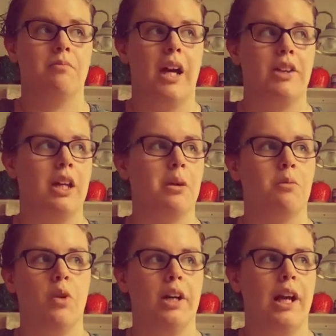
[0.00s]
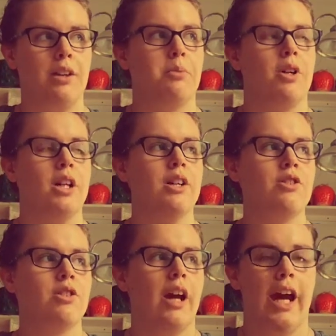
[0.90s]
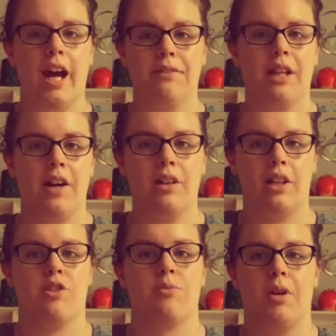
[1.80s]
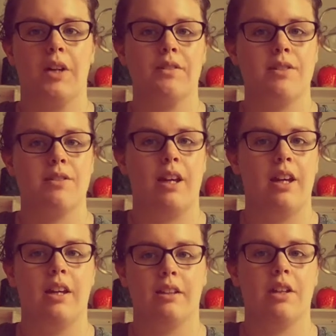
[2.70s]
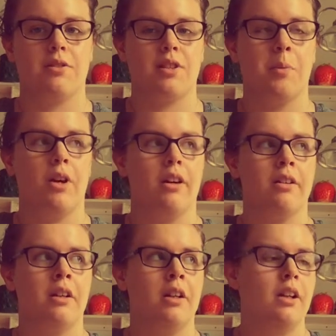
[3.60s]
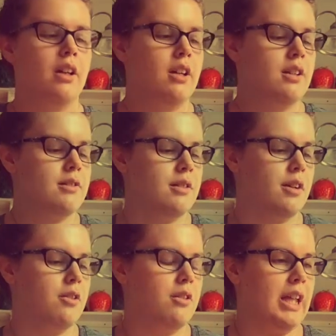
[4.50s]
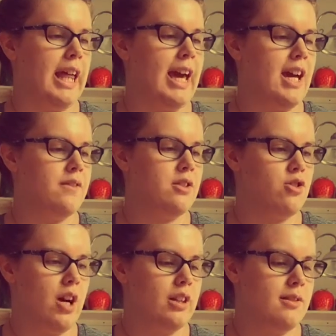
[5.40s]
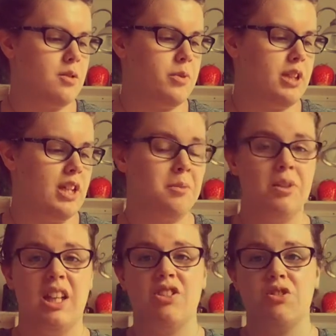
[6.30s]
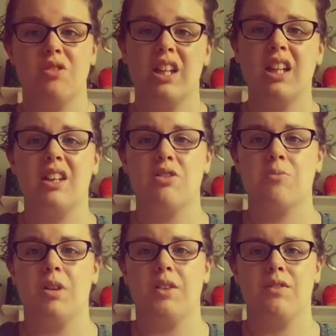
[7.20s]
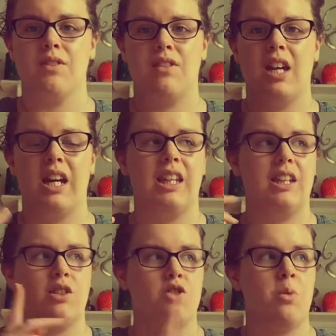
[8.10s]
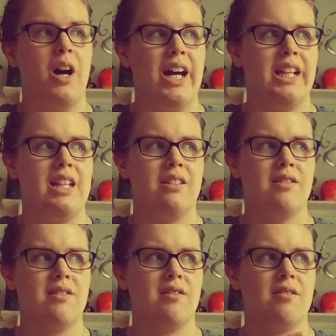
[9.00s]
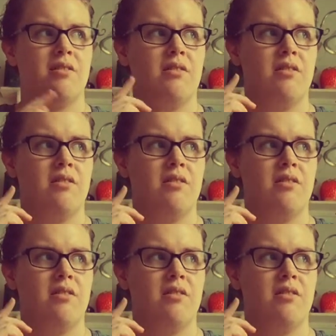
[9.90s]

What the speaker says: think 1/8 British, I have to have English breakfast tea in here somewhere. So, and I haven't tried this one yet, but I do like English breakfast tea. I like the Twinings